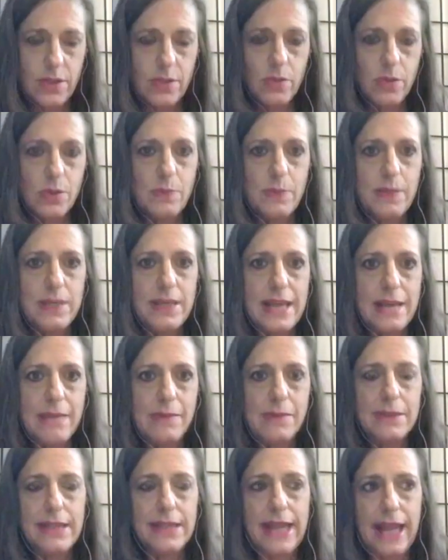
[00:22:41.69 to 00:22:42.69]
So it's being
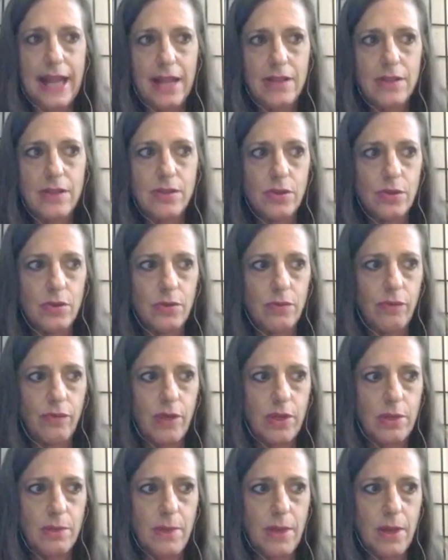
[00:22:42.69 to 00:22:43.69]
able to answer
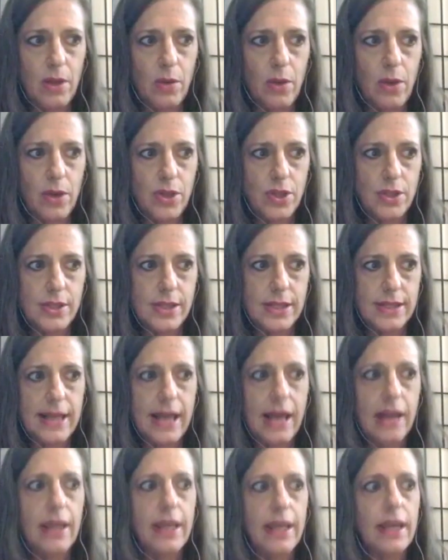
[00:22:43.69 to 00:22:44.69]
fundamental questions like
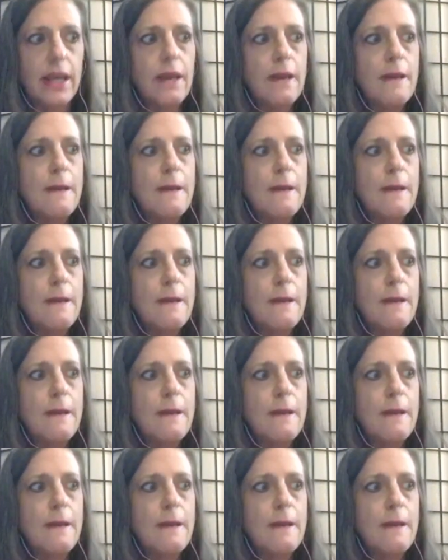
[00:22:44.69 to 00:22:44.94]
that, like,